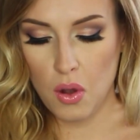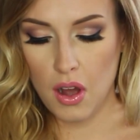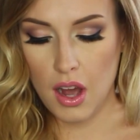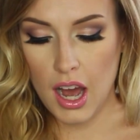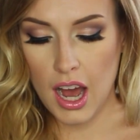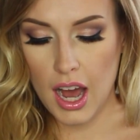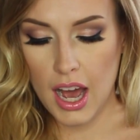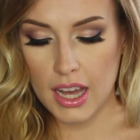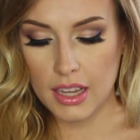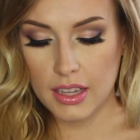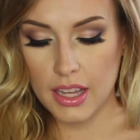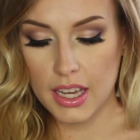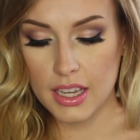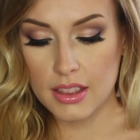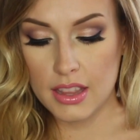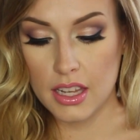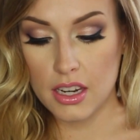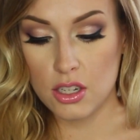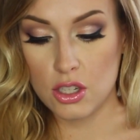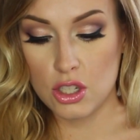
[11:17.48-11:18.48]

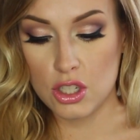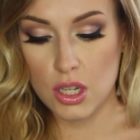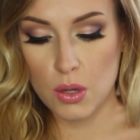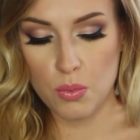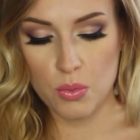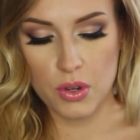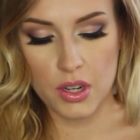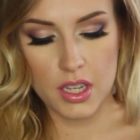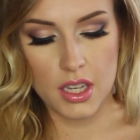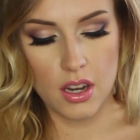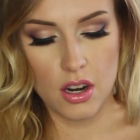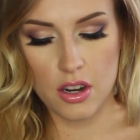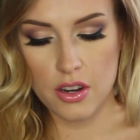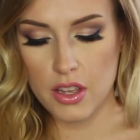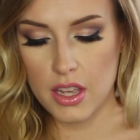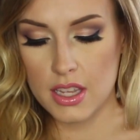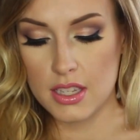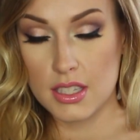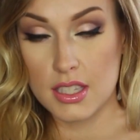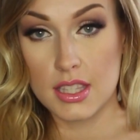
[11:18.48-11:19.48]
highlight that is shimmery
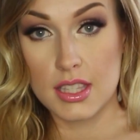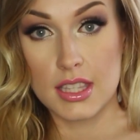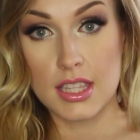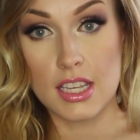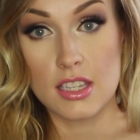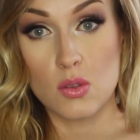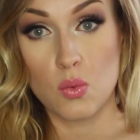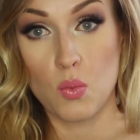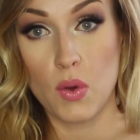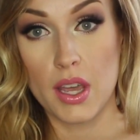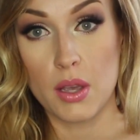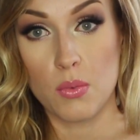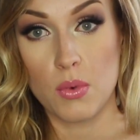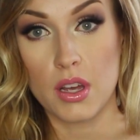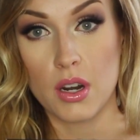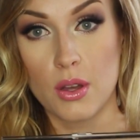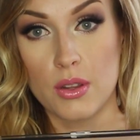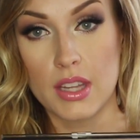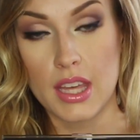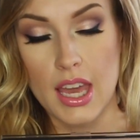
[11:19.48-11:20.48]
are, is this white
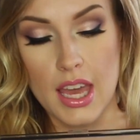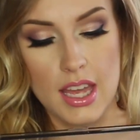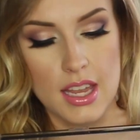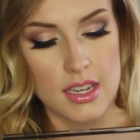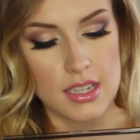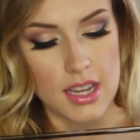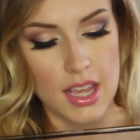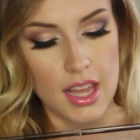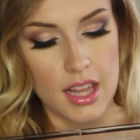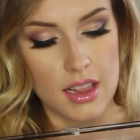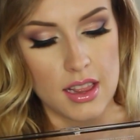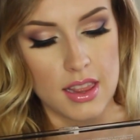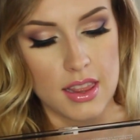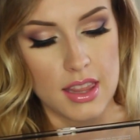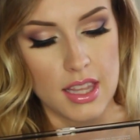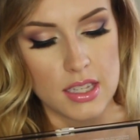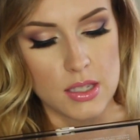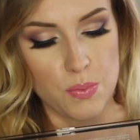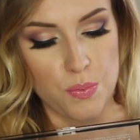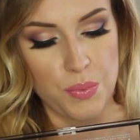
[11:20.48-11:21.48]
one on the end and
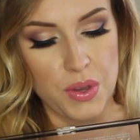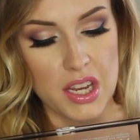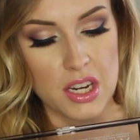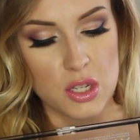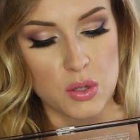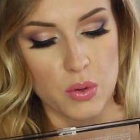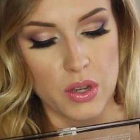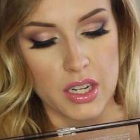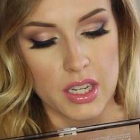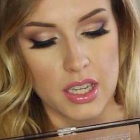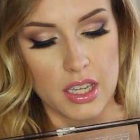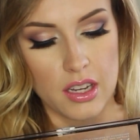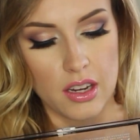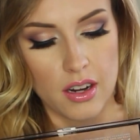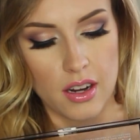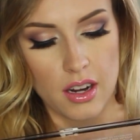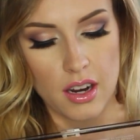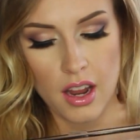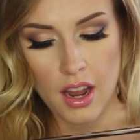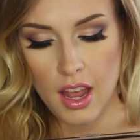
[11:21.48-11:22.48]
this peach one
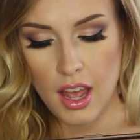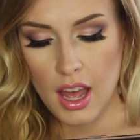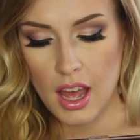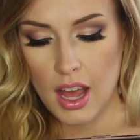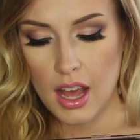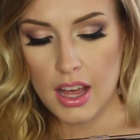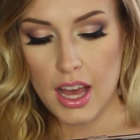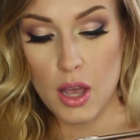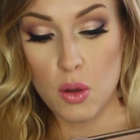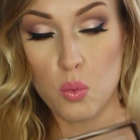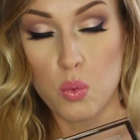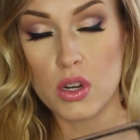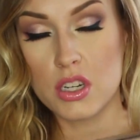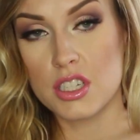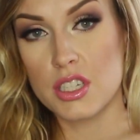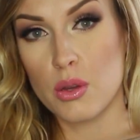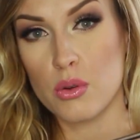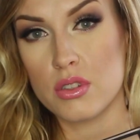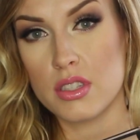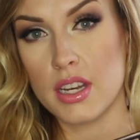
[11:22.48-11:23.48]
here. I
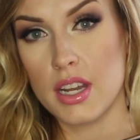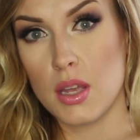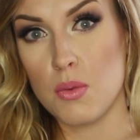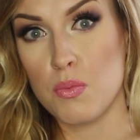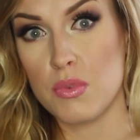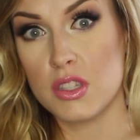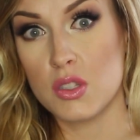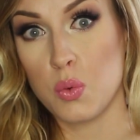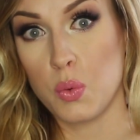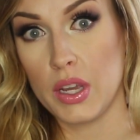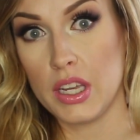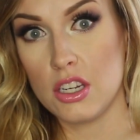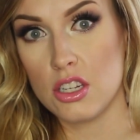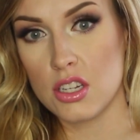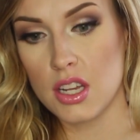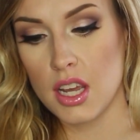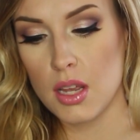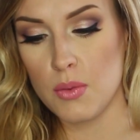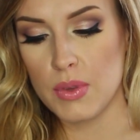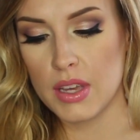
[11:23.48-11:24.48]
wish there's an in-between
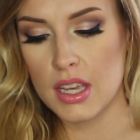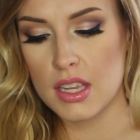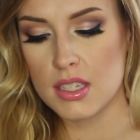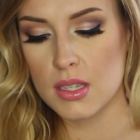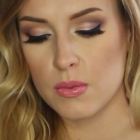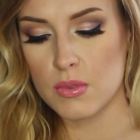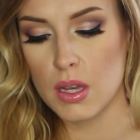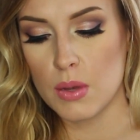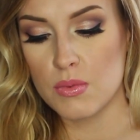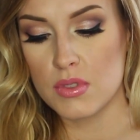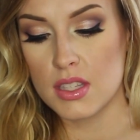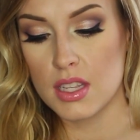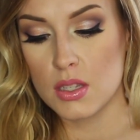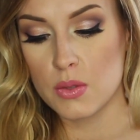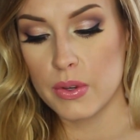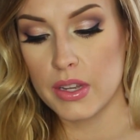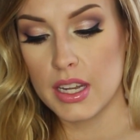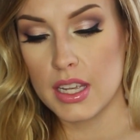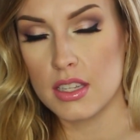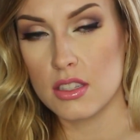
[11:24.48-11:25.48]
shade because sometimes this
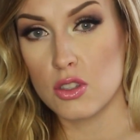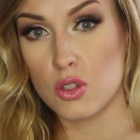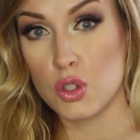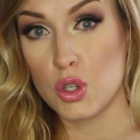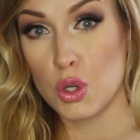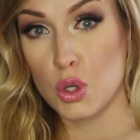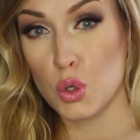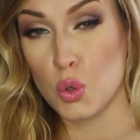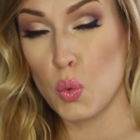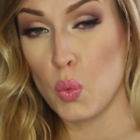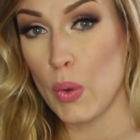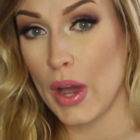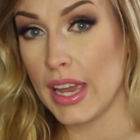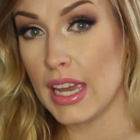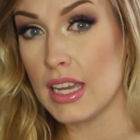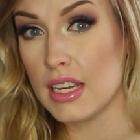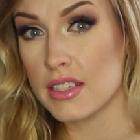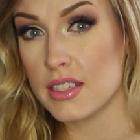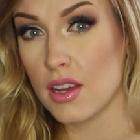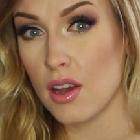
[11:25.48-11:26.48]
one is too
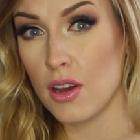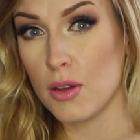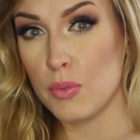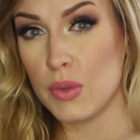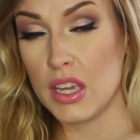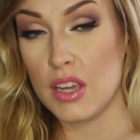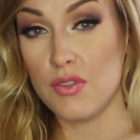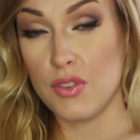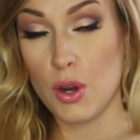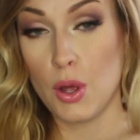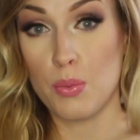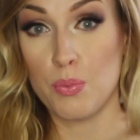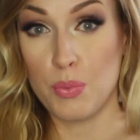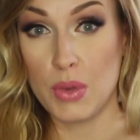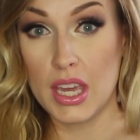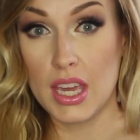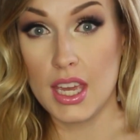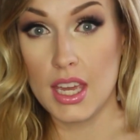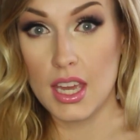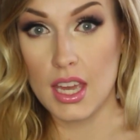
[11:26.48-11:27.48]
white on even on
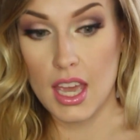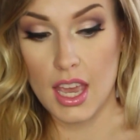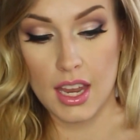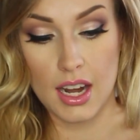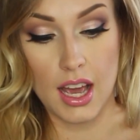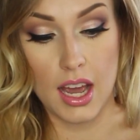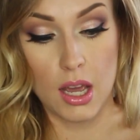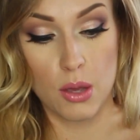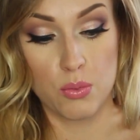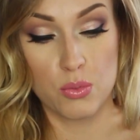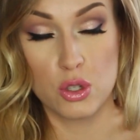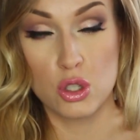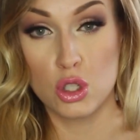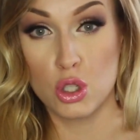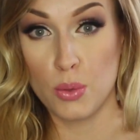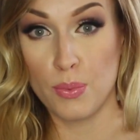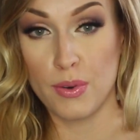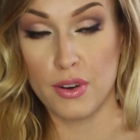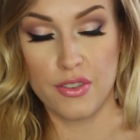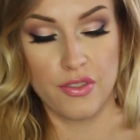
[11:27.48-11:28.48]
me and I'm
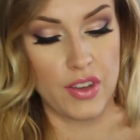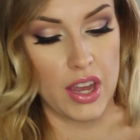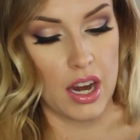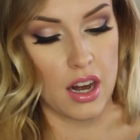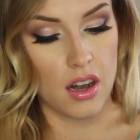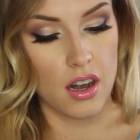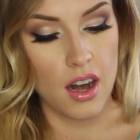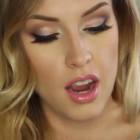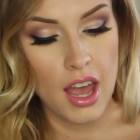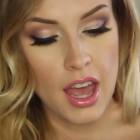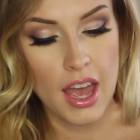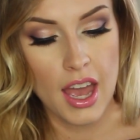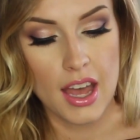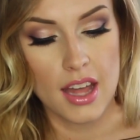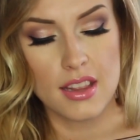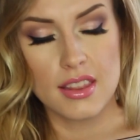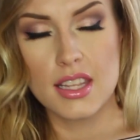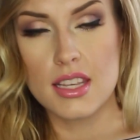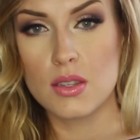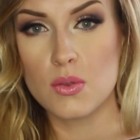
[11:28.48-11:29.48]
super fair
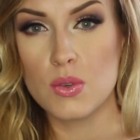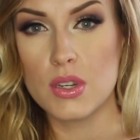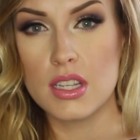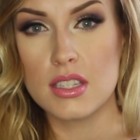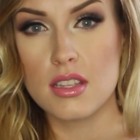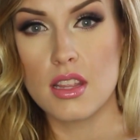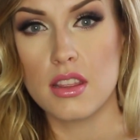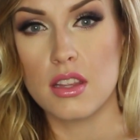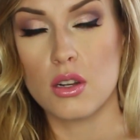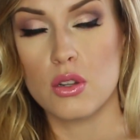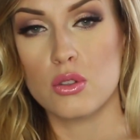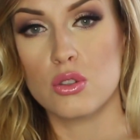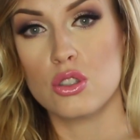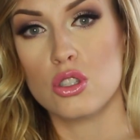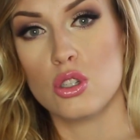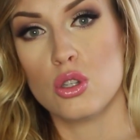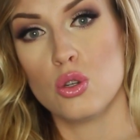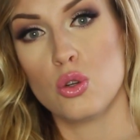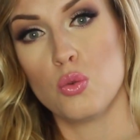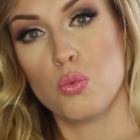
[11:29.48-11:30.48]
and this one is a little
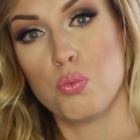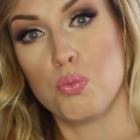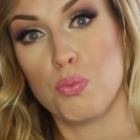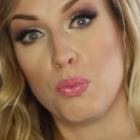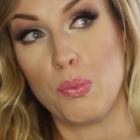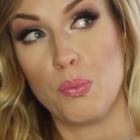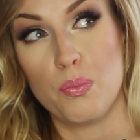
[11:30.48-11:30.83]
too